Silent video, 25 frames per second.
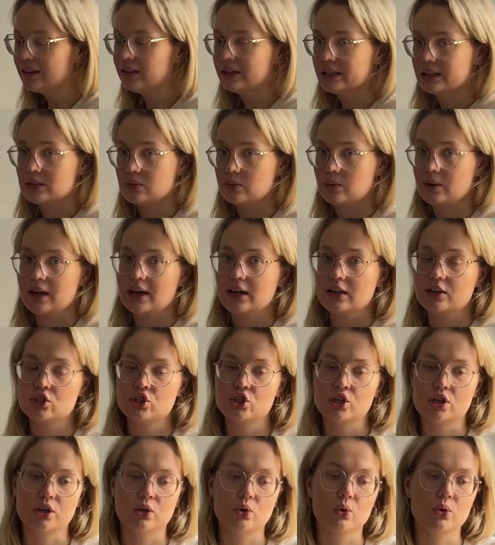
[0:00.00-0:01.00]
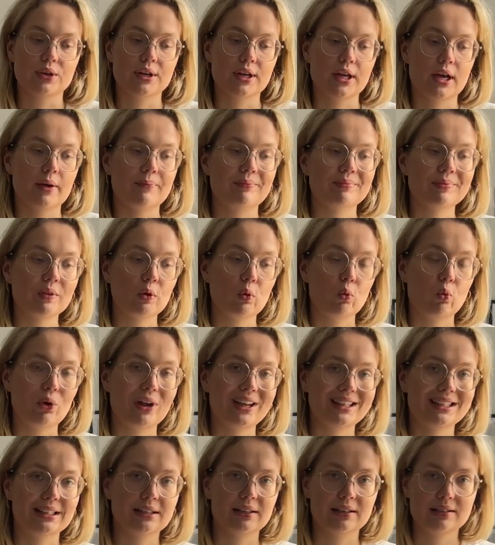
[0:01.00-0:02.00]
That's why I actually gonna
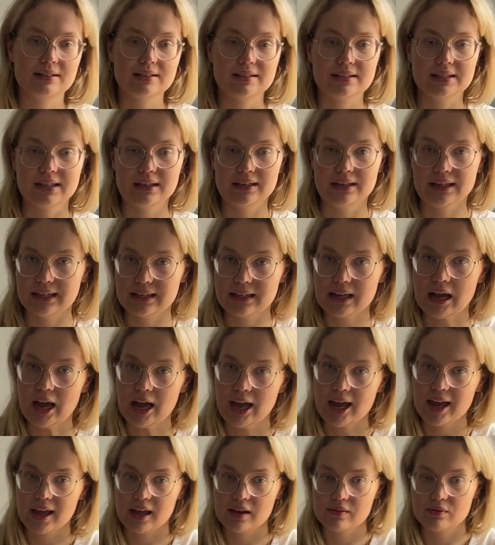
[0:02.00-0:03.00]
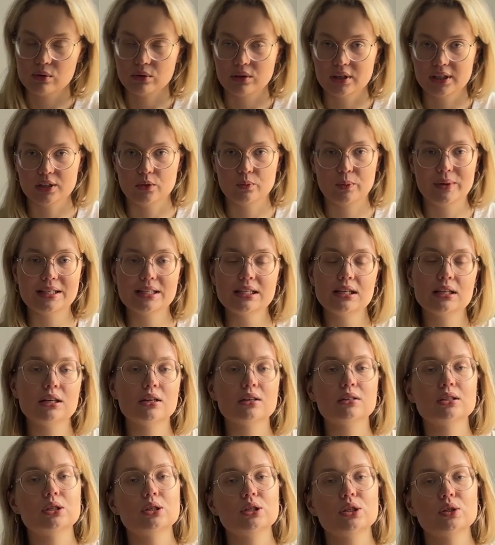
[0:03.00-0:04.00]
wait it and see that I have only 20
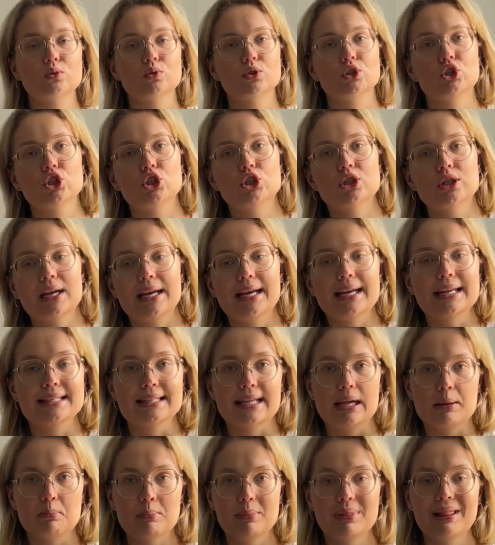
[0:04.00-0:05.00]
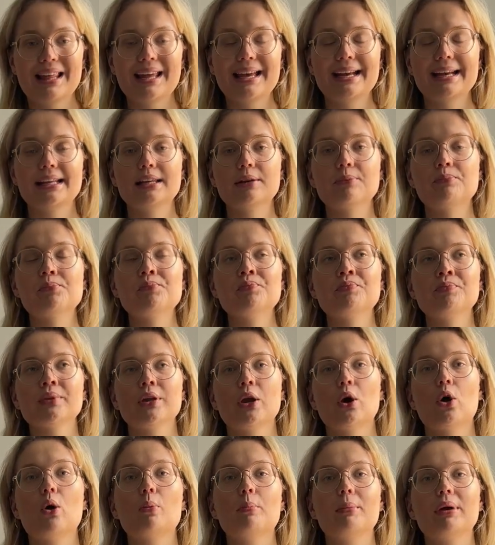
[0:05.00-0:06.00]
kilos, which as I plan,
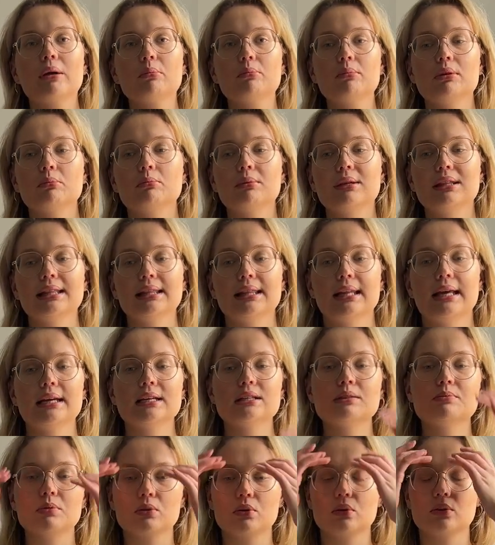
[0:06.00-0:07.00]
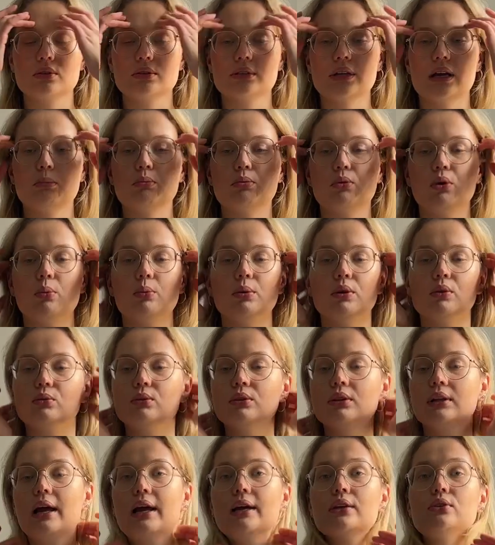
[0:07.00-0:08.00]
or maybe a bit less, because I probably
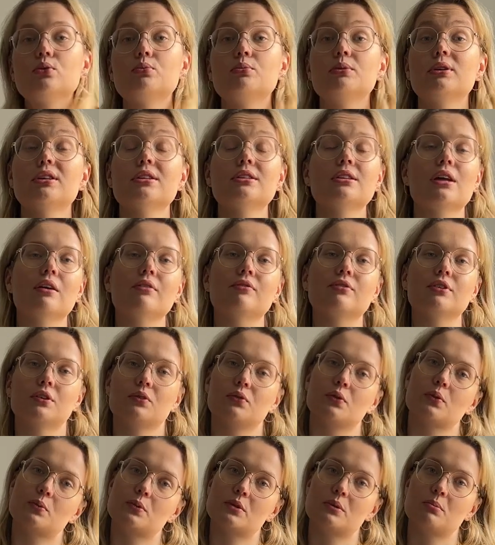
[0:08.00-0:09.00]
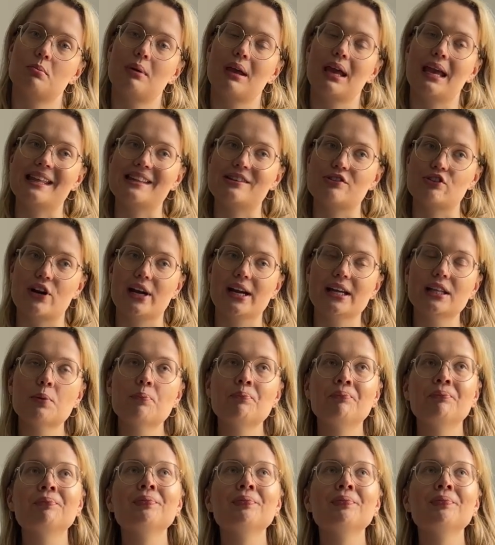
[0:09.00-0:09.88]
would like to bring something from Spain, right?